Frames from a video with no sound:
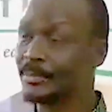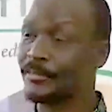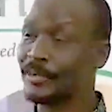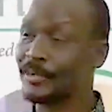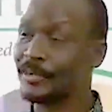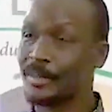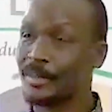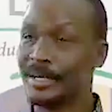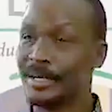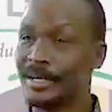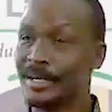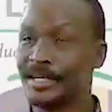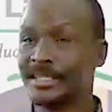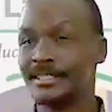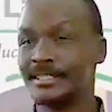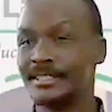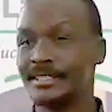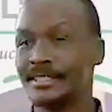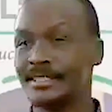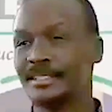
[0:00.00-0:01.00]
of
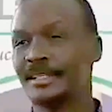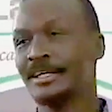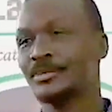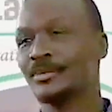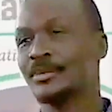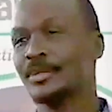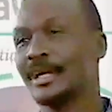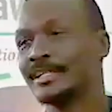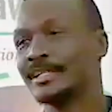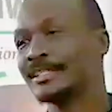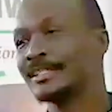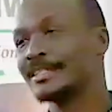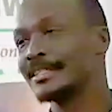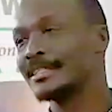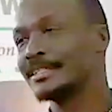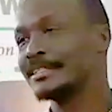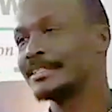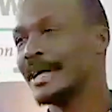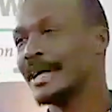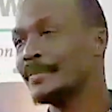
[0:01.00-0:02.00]
liberties so
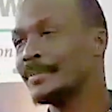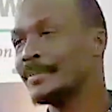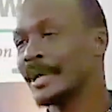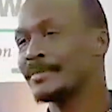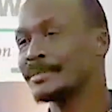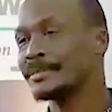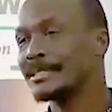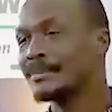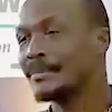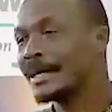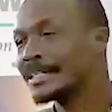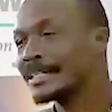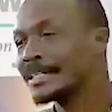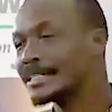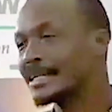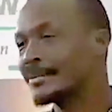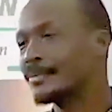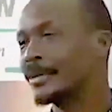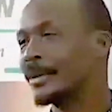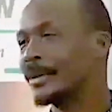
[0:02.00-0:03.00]
that sometimes they
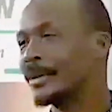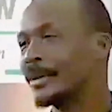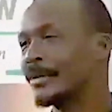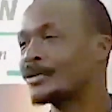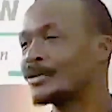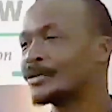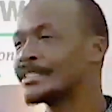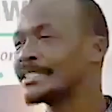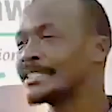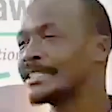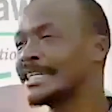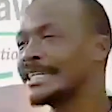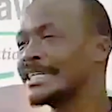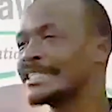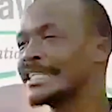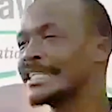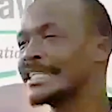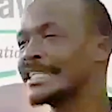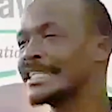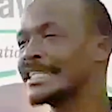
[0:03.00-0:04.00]
might step on our toes
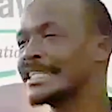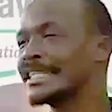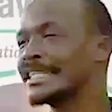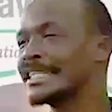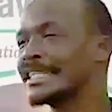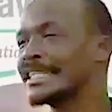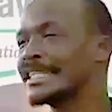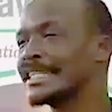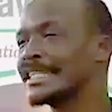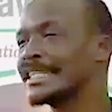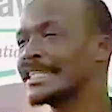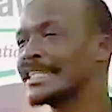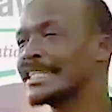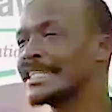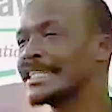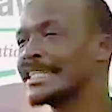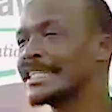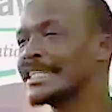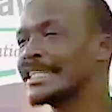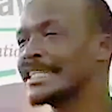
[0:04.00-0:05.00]
just a little bit,
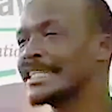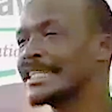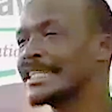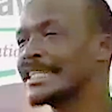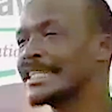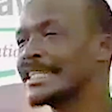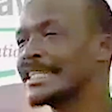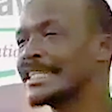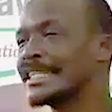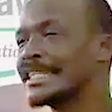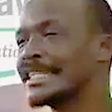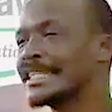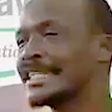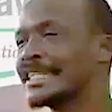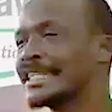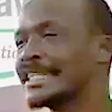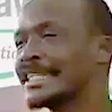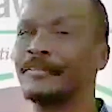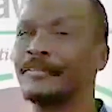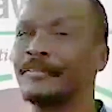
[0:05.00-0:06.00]
uh, but
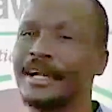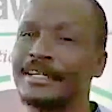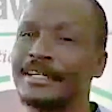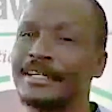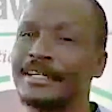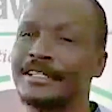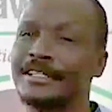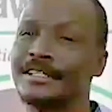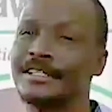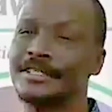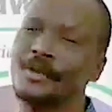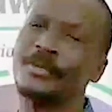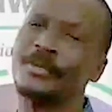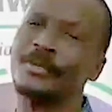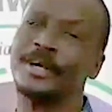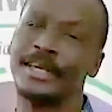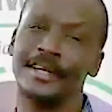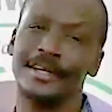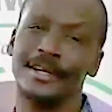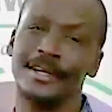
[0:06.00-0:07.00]
enough for us just say,
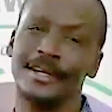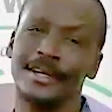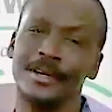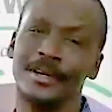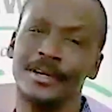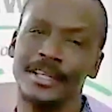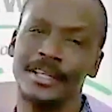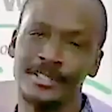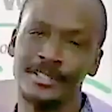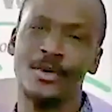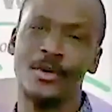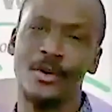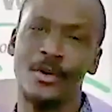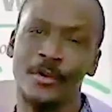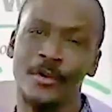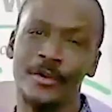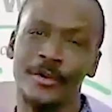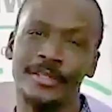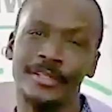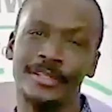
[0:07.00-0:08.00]
okay, just go
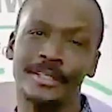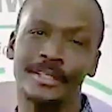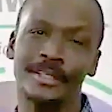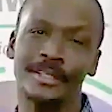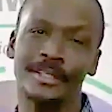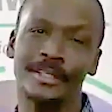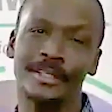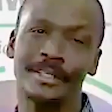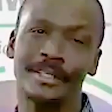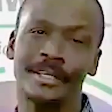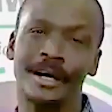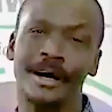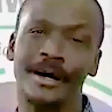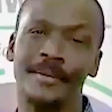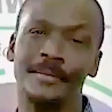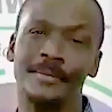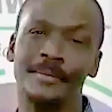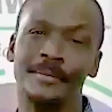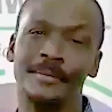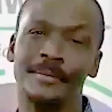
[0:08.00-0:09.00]
on.
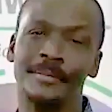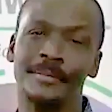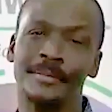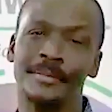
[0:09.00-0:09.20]
Um,